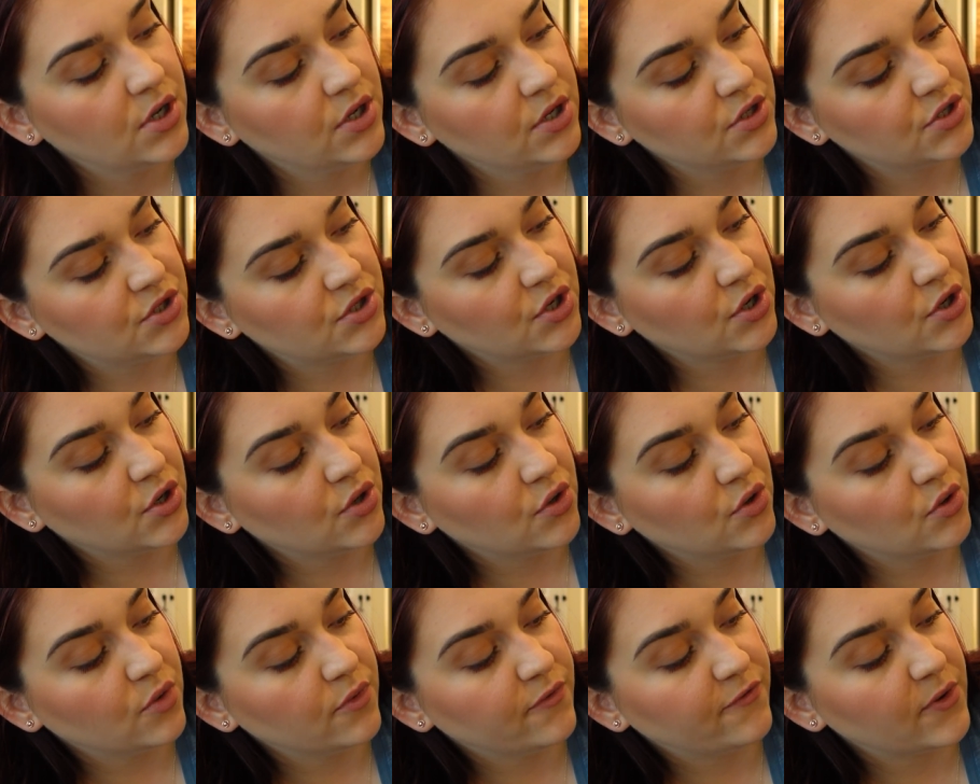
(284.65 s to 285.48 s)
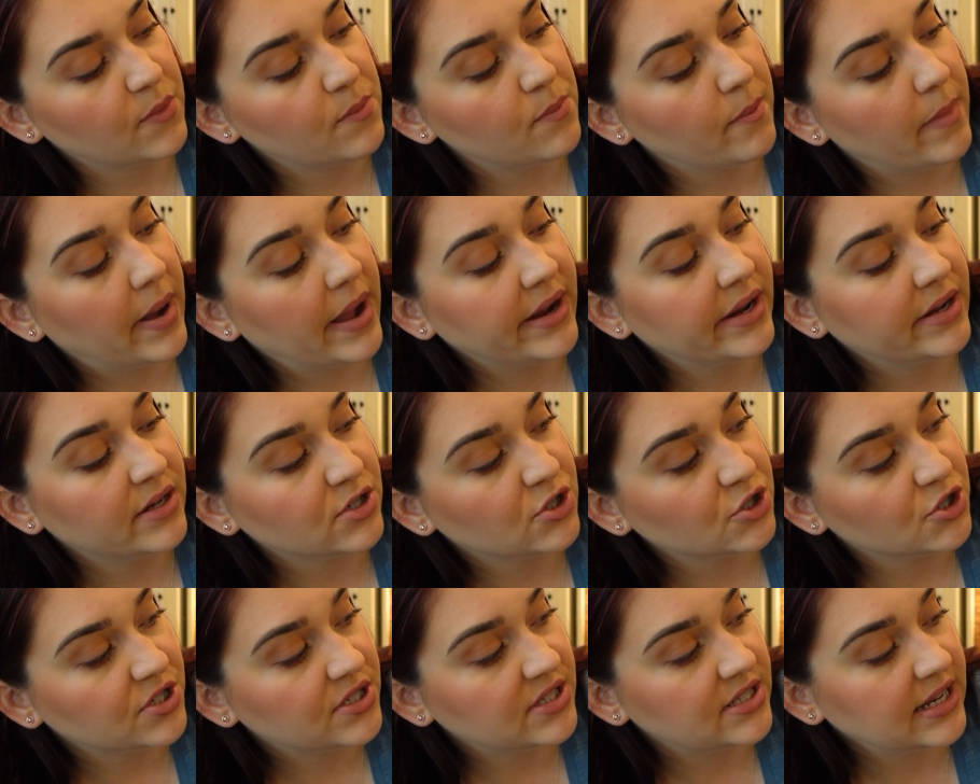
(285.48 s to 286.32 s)
So from my
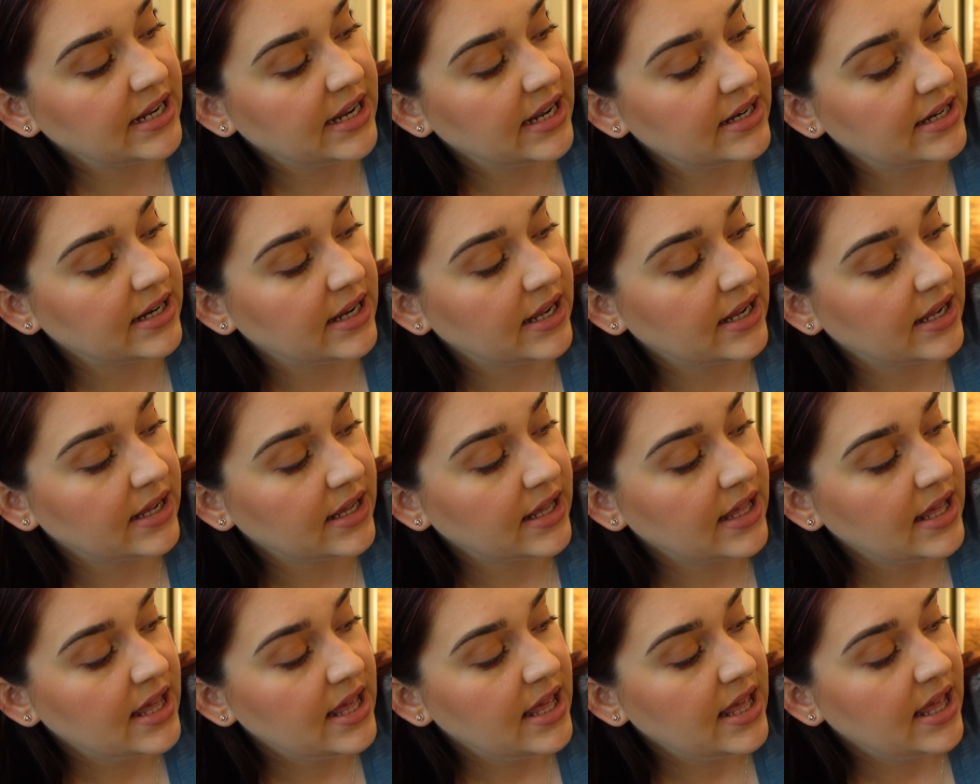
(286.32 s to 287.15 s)
understanding